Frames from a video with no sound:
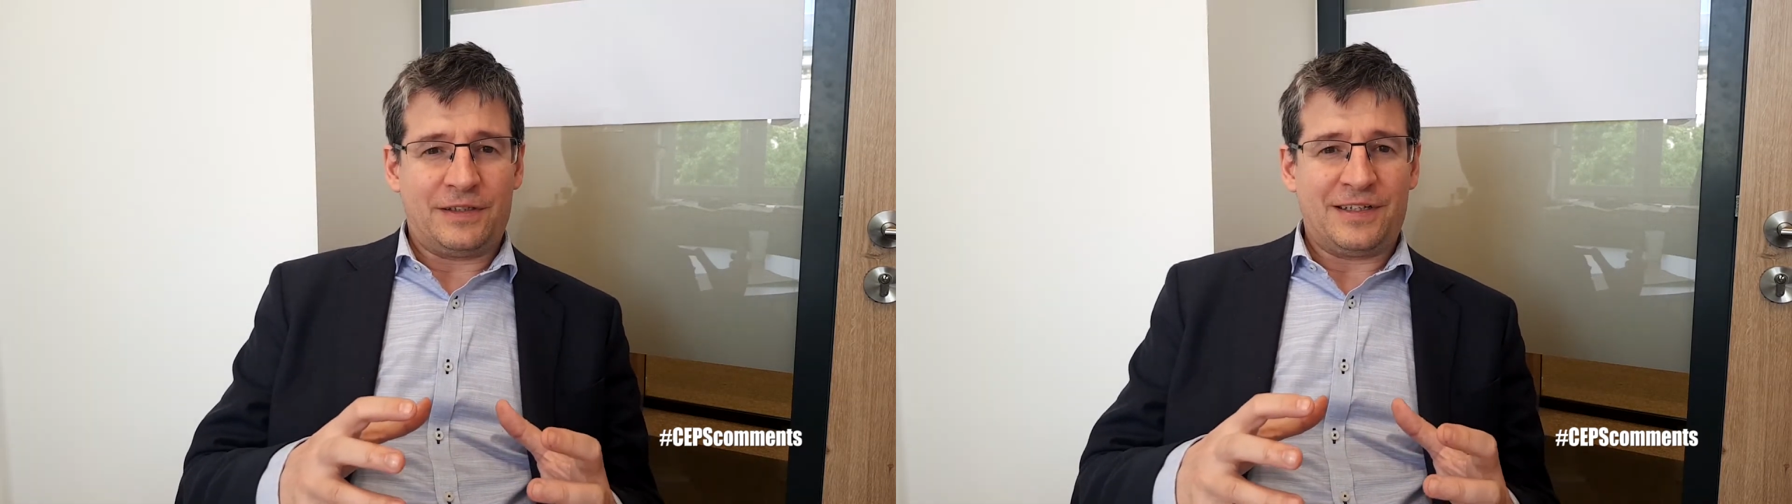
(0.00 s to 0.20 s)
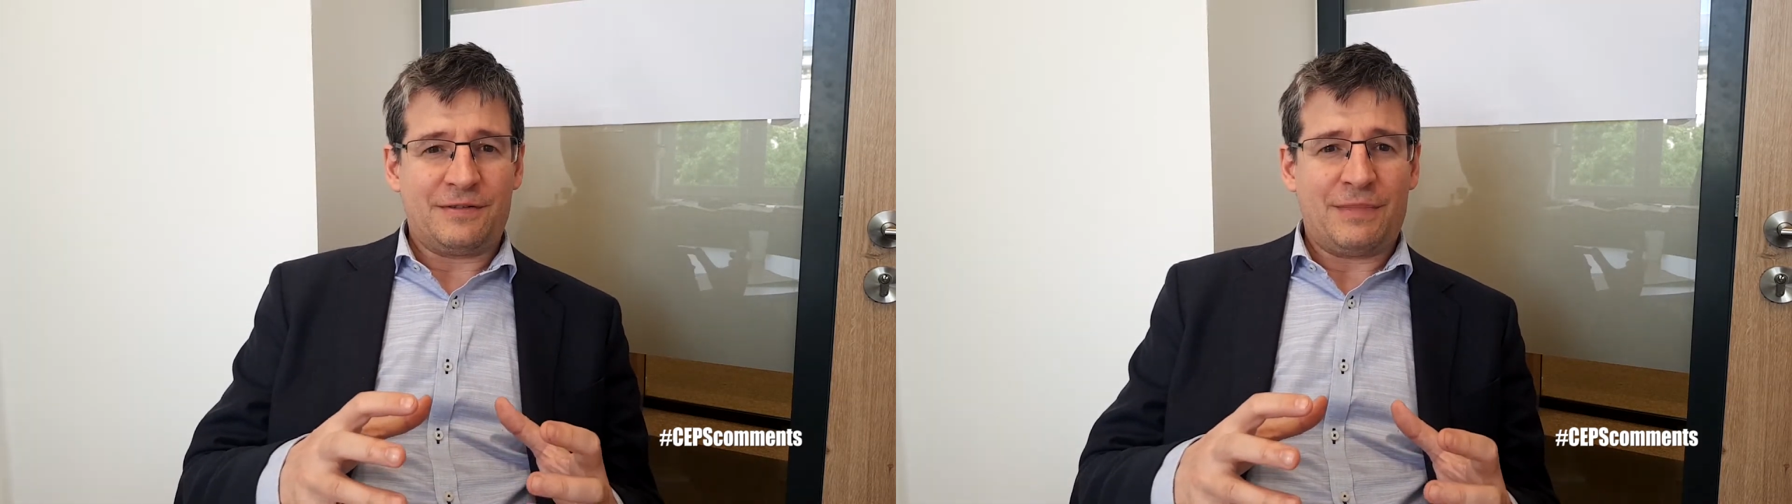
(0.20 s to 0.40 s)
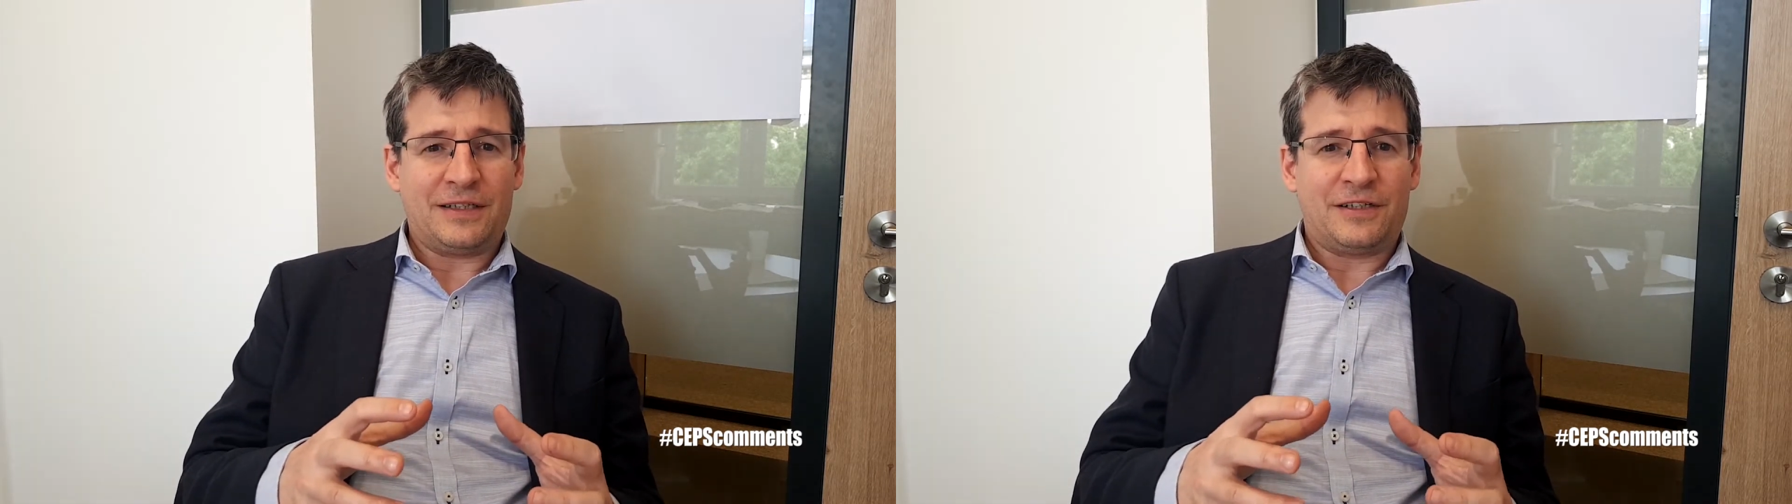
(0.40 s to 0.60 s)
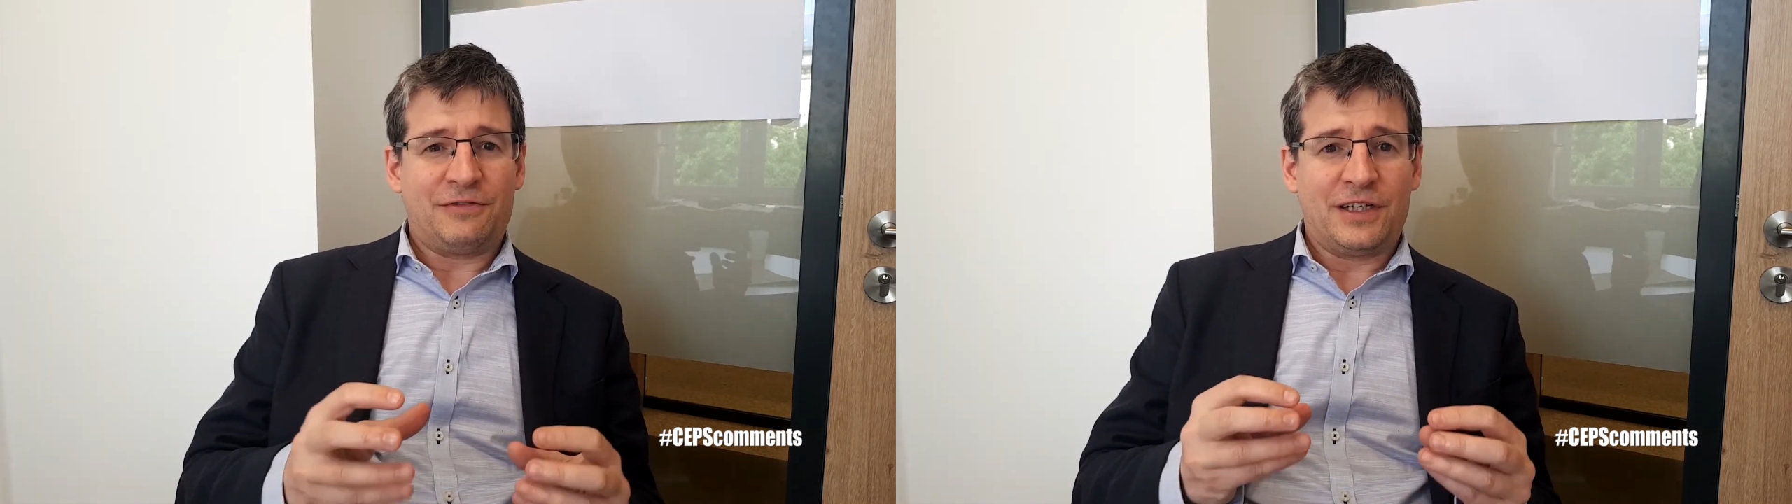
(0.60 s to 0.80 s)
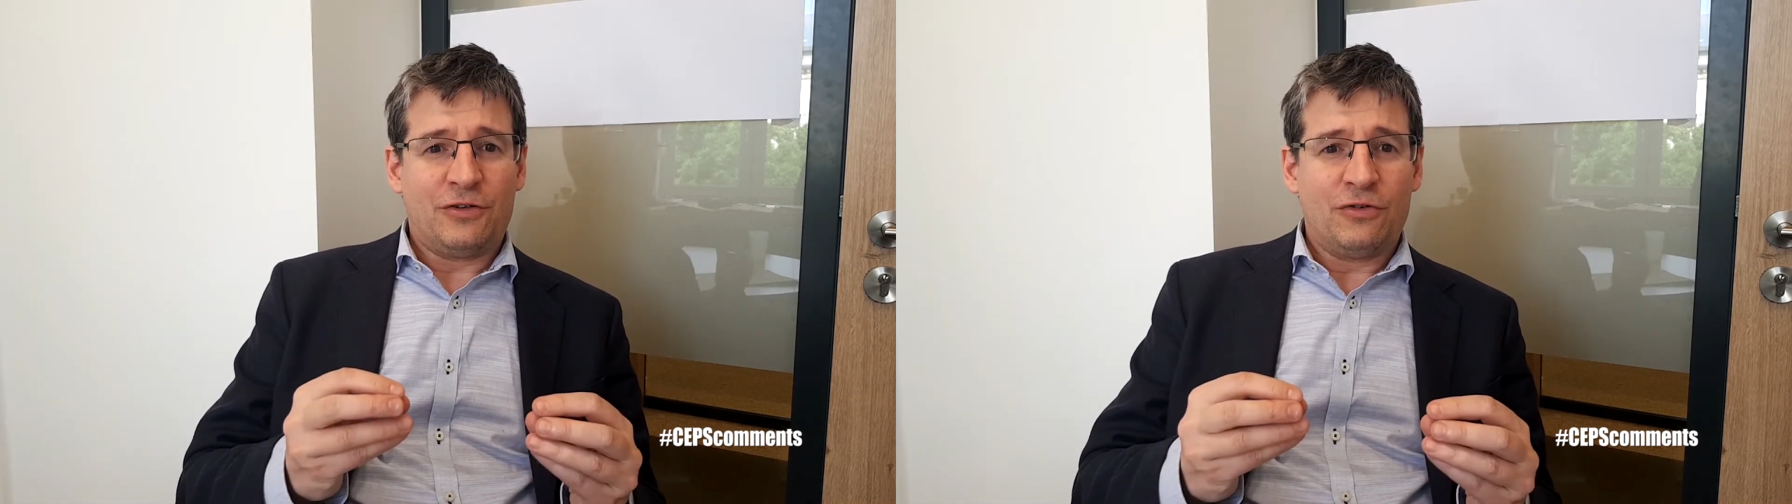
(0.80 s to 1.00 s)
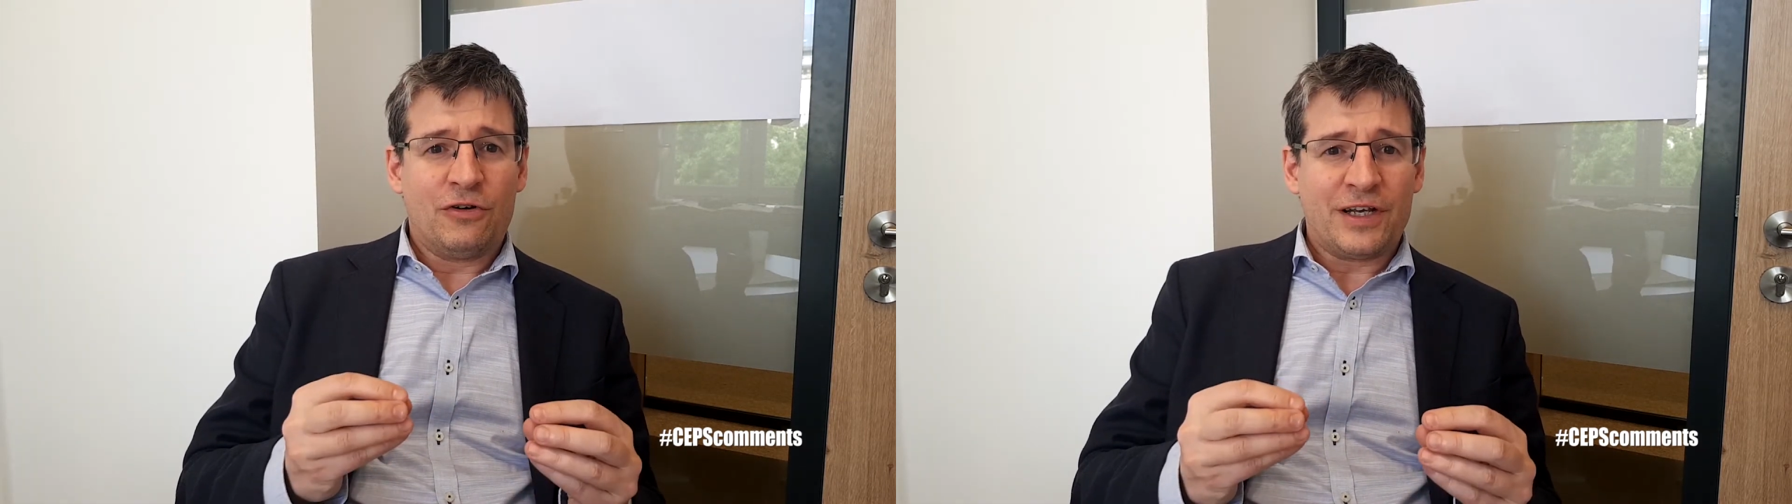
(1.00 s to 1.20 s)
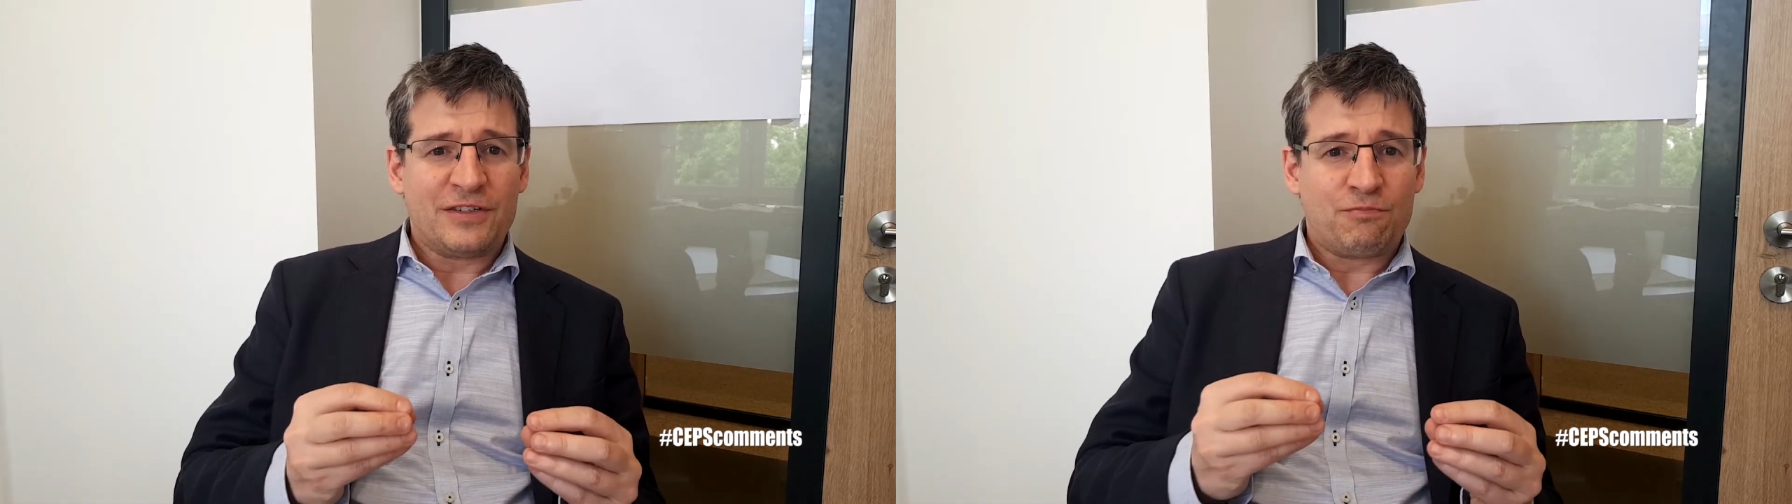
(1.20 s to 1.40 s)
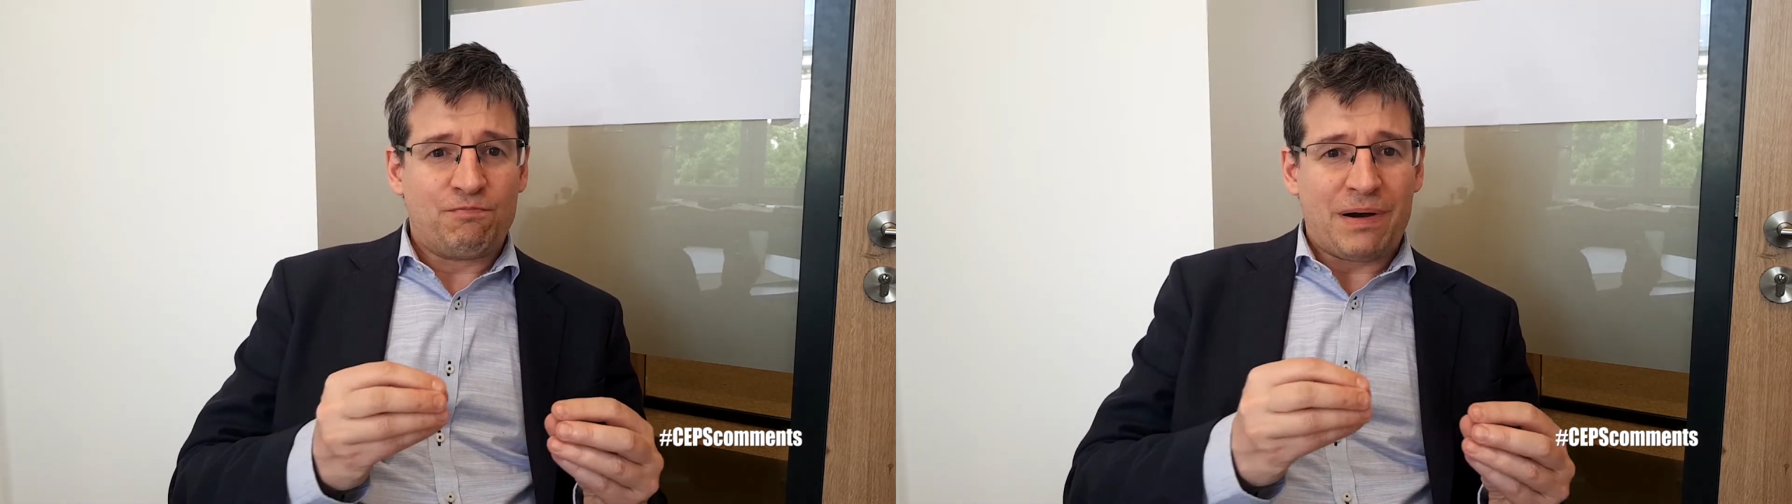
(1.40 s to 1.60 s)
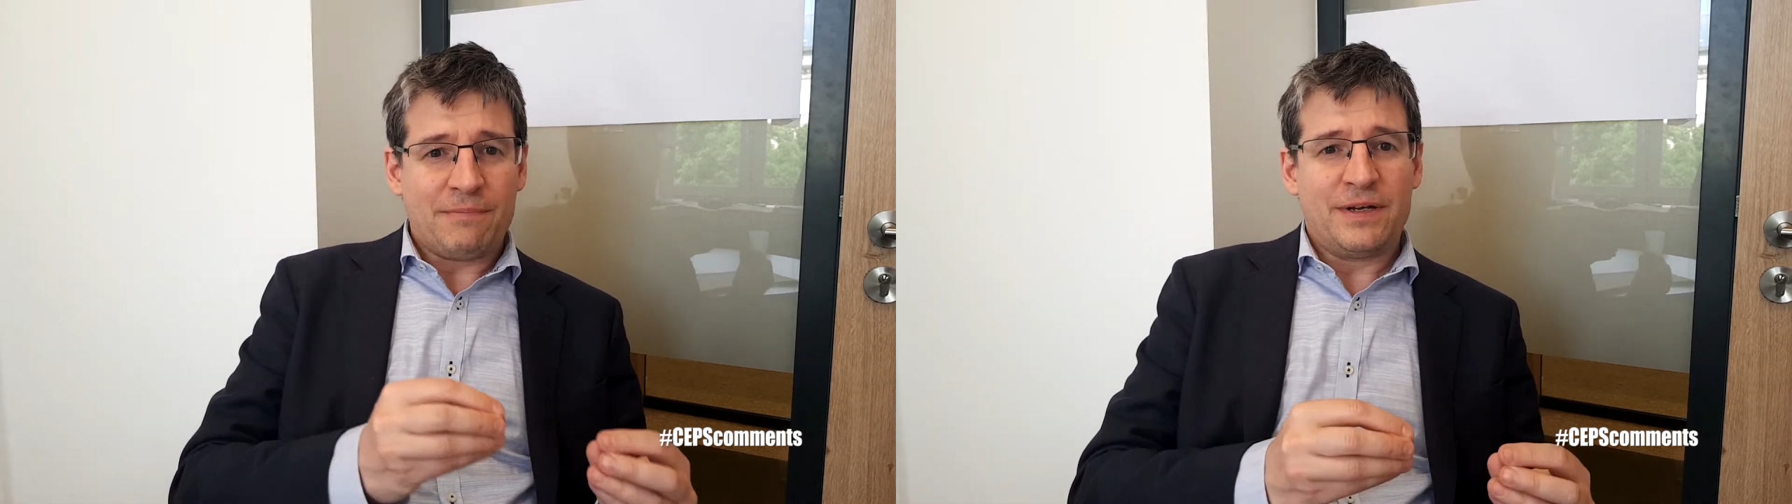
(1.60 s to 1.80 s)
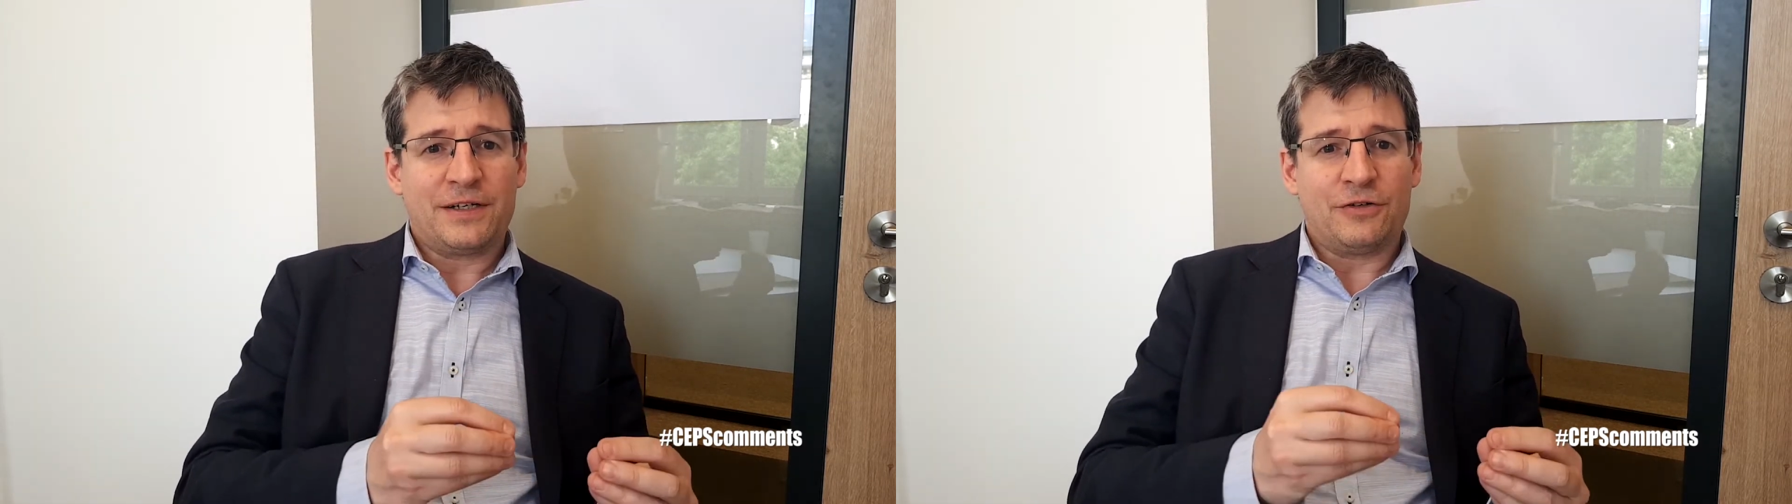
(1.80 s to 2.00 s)
It doesn't matter if the euro is
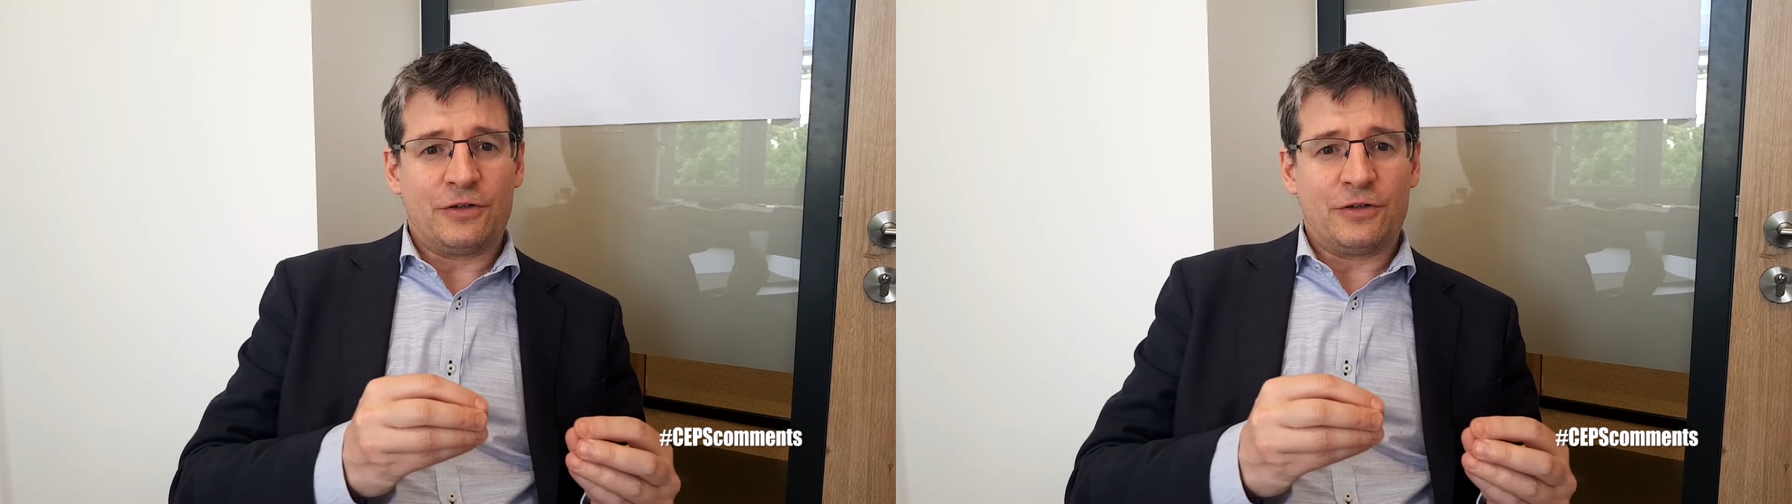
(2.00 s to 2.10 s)
public